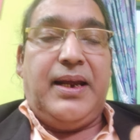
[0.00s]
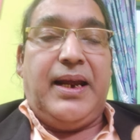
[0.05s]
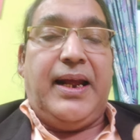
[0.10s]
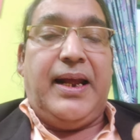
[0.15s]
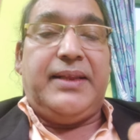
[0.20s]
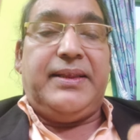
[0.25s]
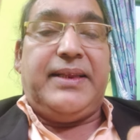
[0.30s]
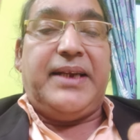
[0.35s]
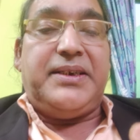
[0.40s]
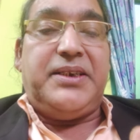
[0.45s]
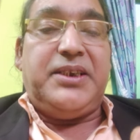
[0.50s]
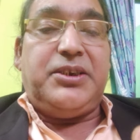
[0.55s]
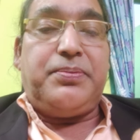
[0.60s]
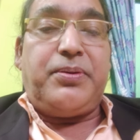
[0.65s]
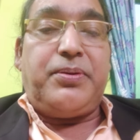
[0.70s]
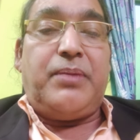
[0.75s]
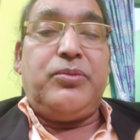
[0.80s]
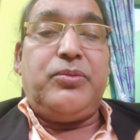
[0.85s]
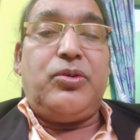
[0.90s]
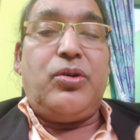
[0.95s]
and that is
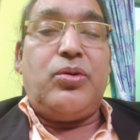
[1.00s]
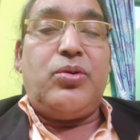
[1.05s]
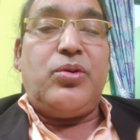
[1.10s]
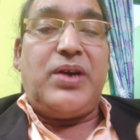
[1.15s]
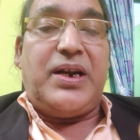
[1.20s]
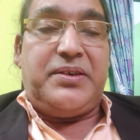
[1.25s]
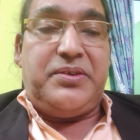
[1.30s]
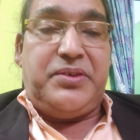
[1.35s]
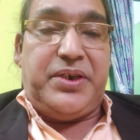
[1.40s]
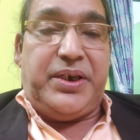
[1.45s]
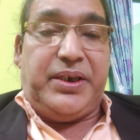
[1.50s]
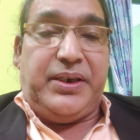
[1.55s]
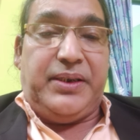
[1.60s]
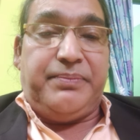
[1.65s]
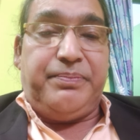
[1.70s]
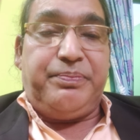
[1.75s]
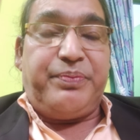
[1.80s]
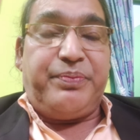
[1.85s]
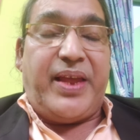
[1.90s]
from coconut tree.